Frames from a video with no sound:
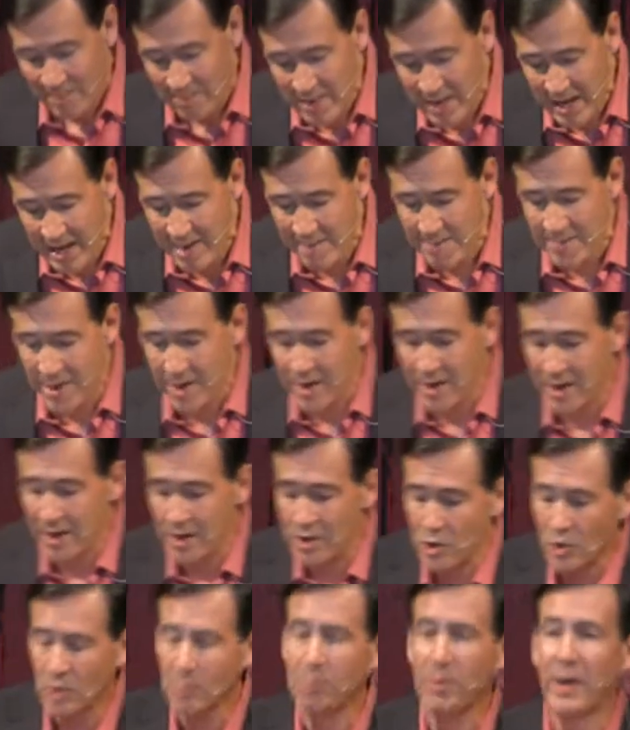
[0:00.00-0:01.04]
Maybe
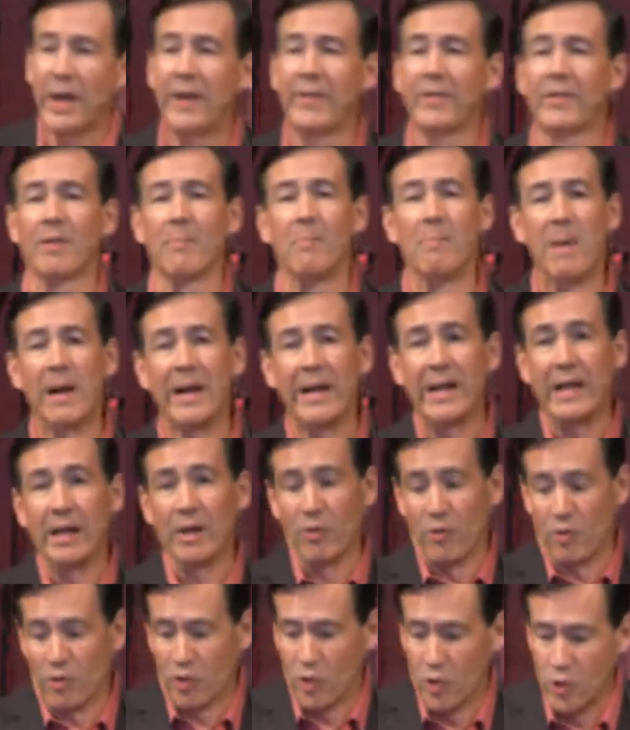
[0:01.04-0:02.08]
you complain that the money
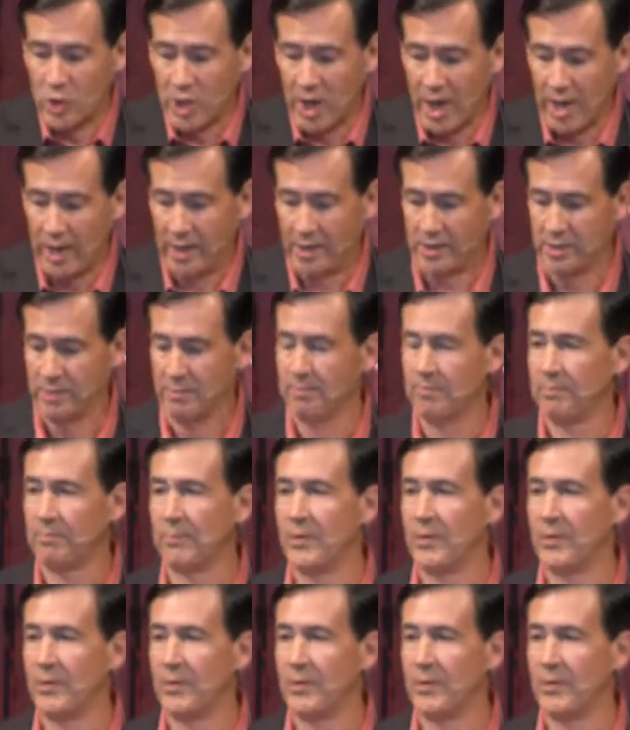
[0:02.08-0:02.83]
is too tight,